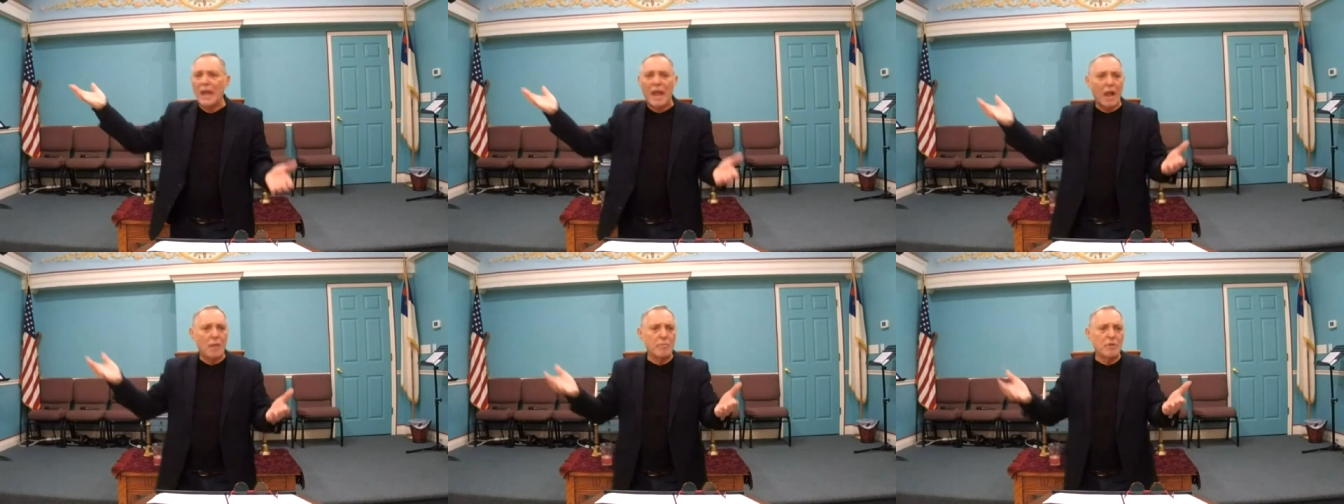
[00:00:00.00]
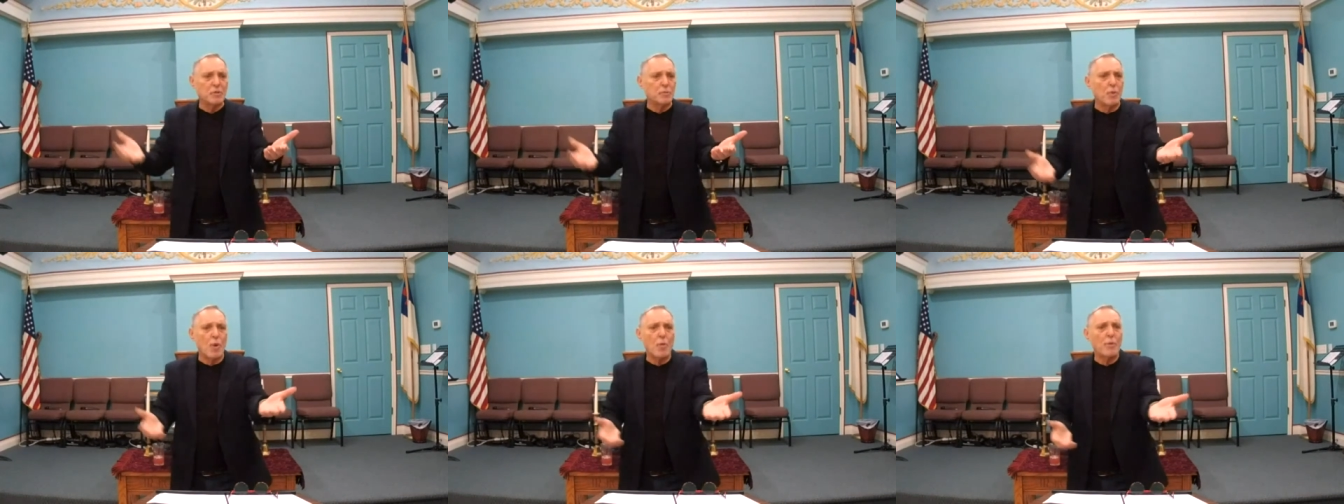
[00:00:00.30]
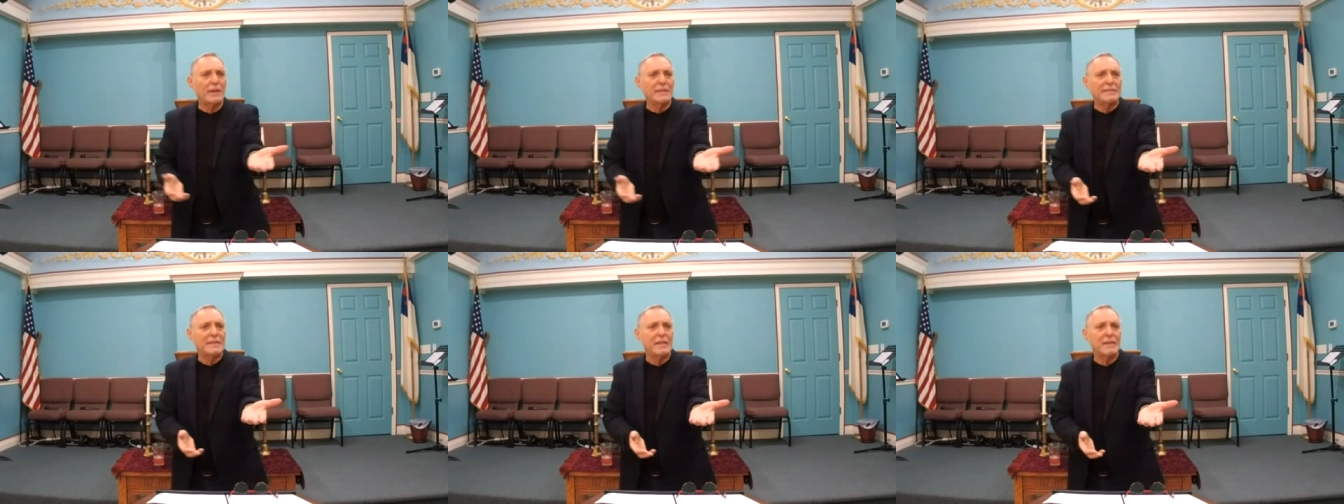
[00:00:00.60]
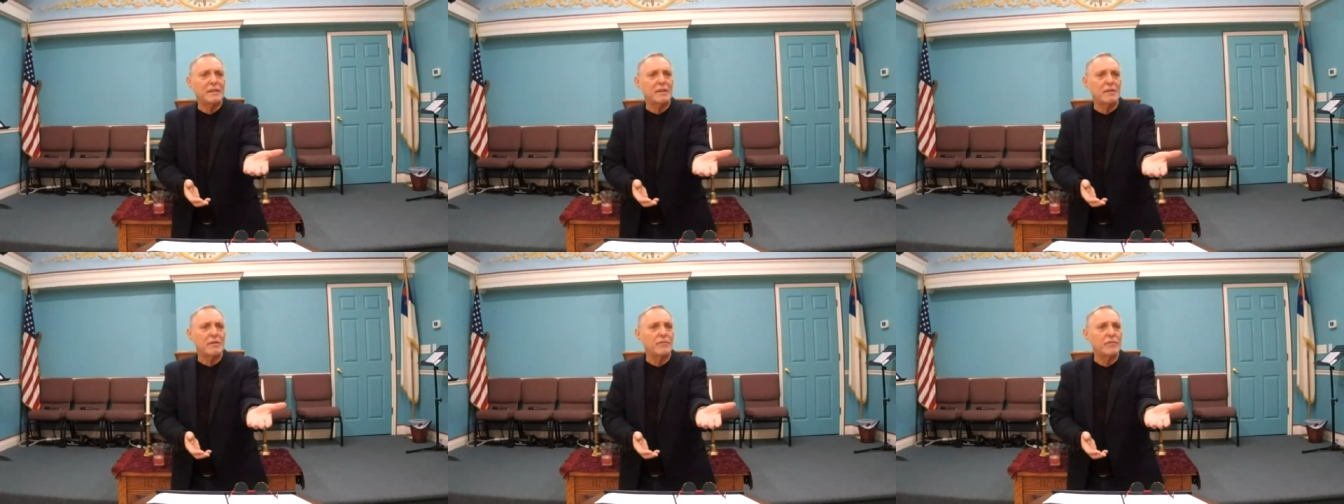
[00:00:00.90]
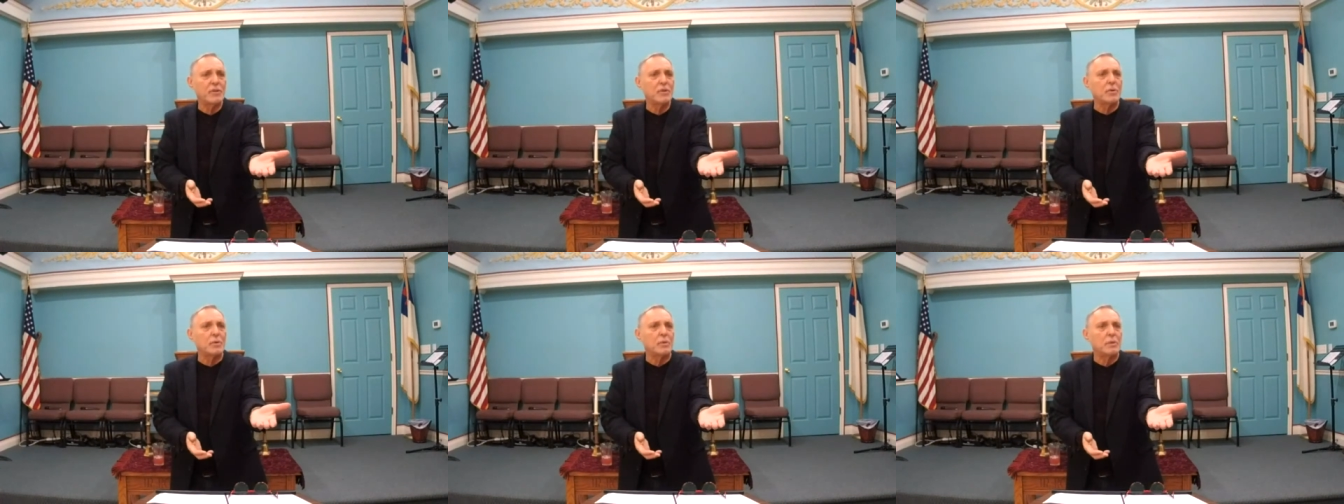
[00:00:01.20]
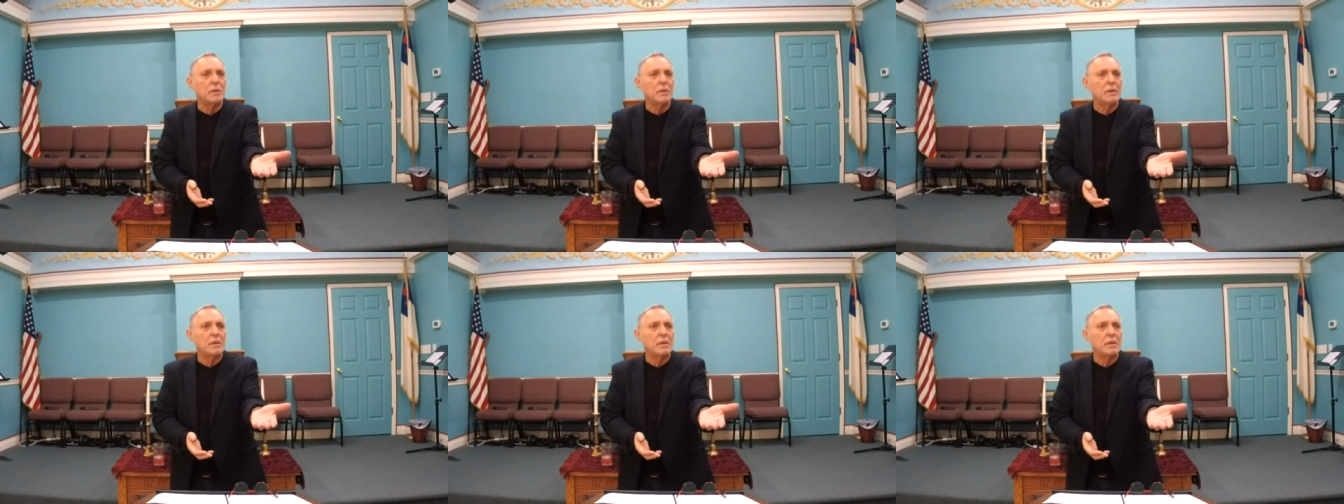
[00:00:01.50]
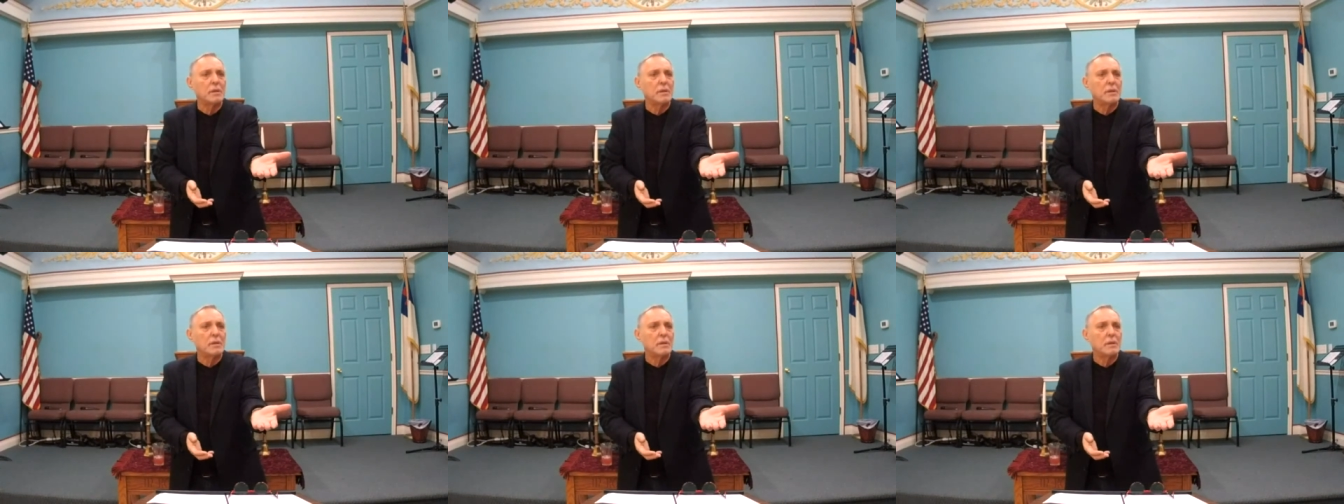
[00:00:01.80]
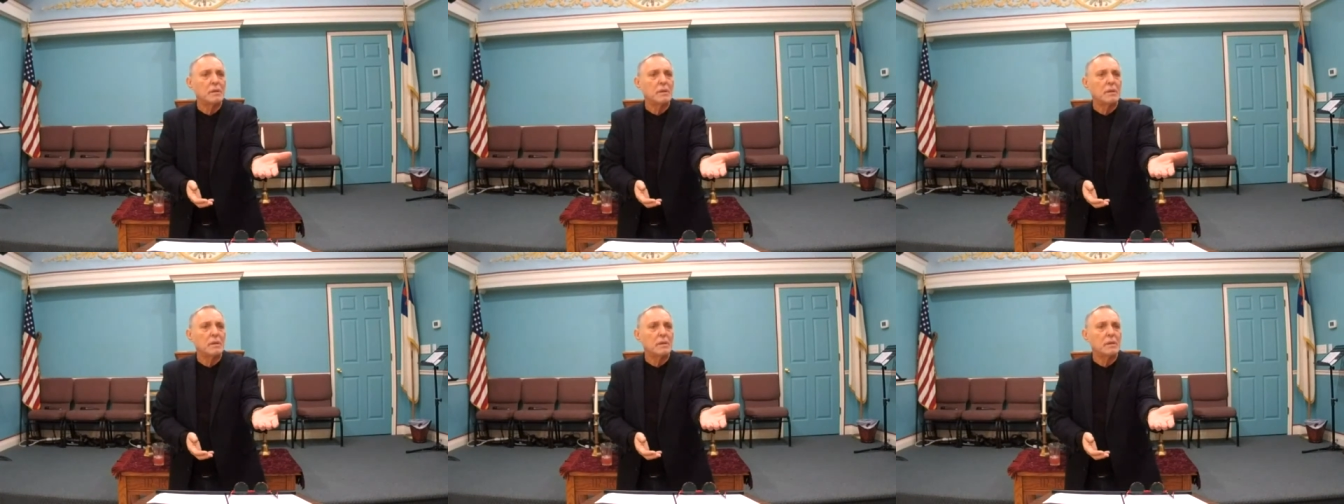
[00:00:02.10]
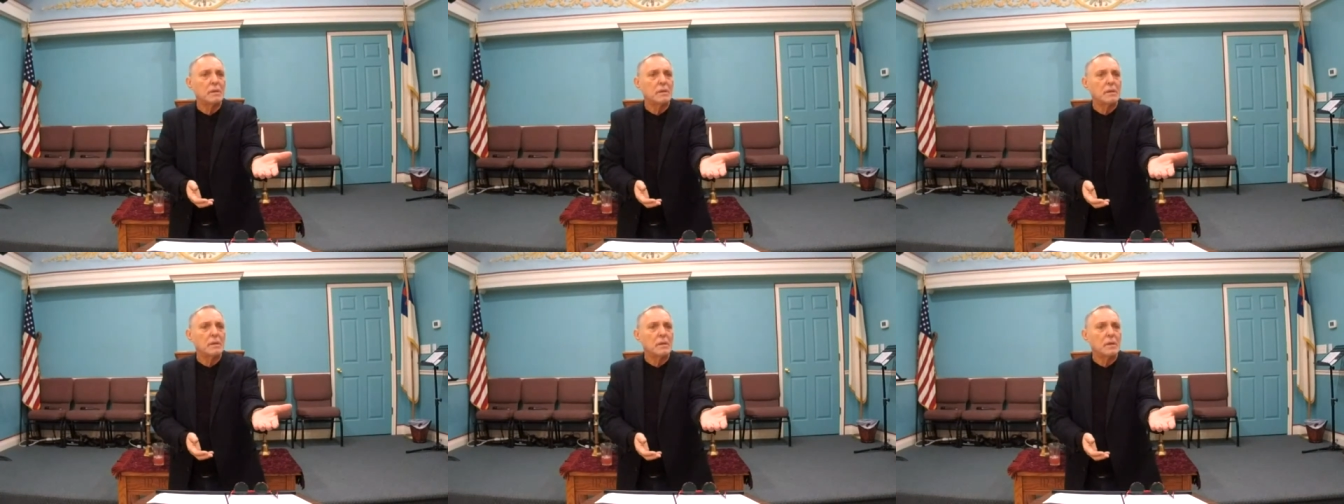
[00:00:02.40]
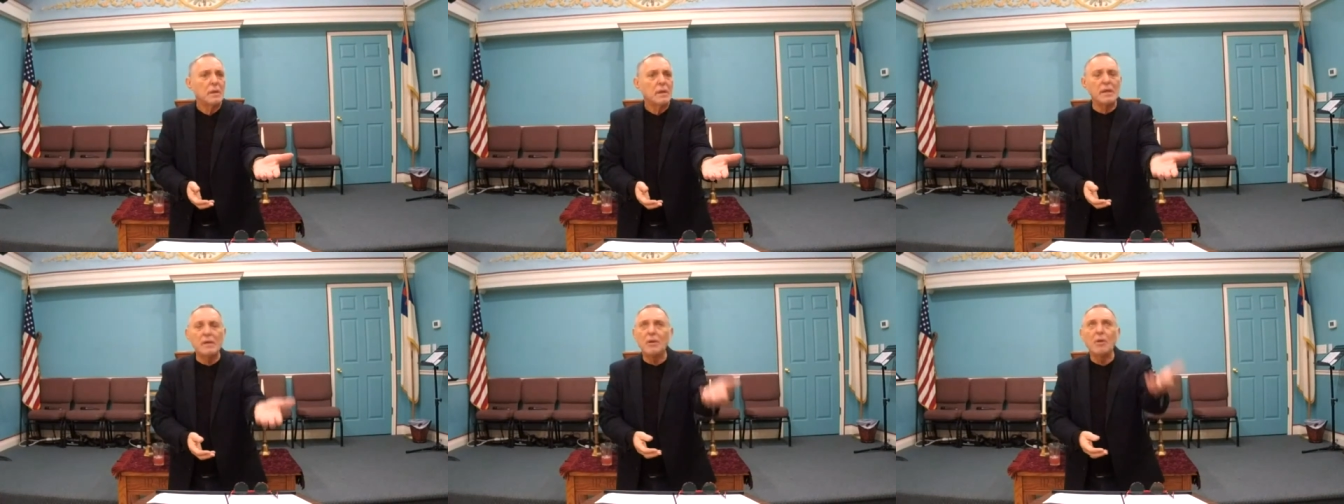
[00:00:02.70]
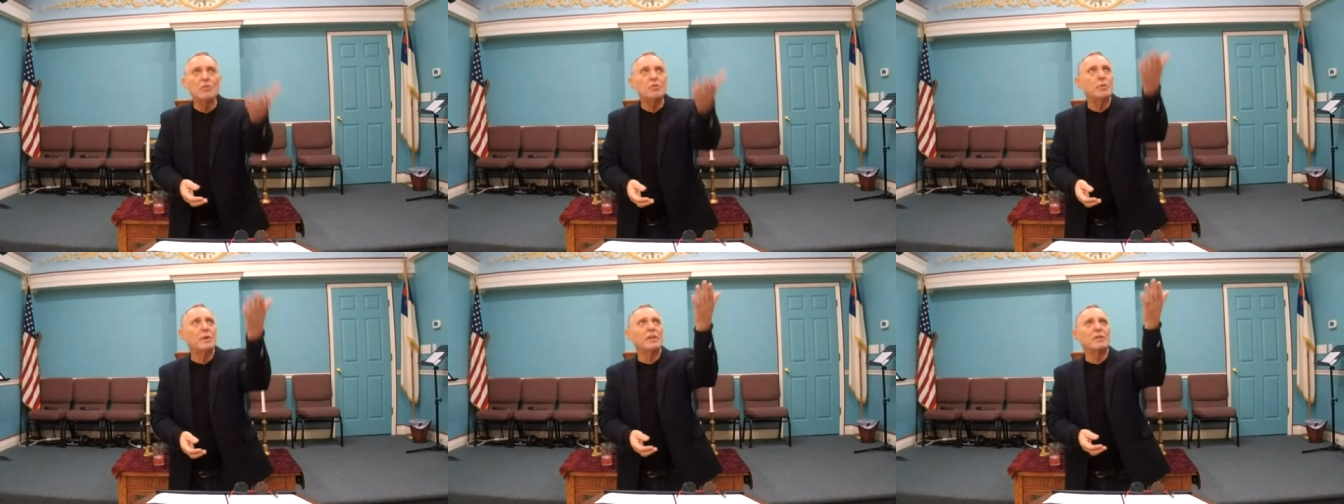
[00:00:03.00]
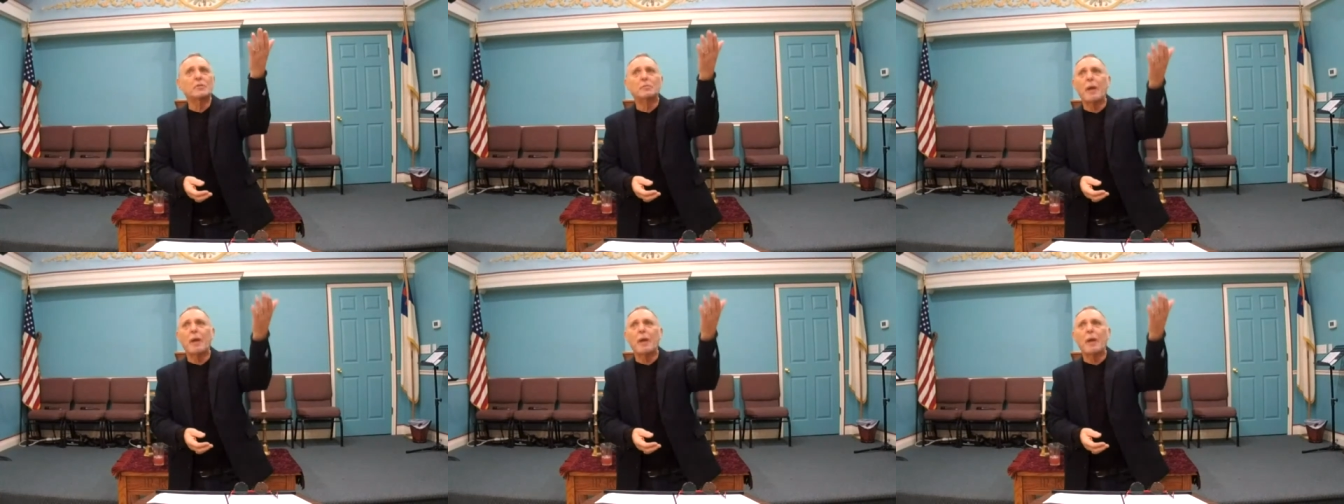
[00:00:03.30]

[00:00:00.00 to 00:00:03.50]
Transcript: How much more will he take care of you? He knows when a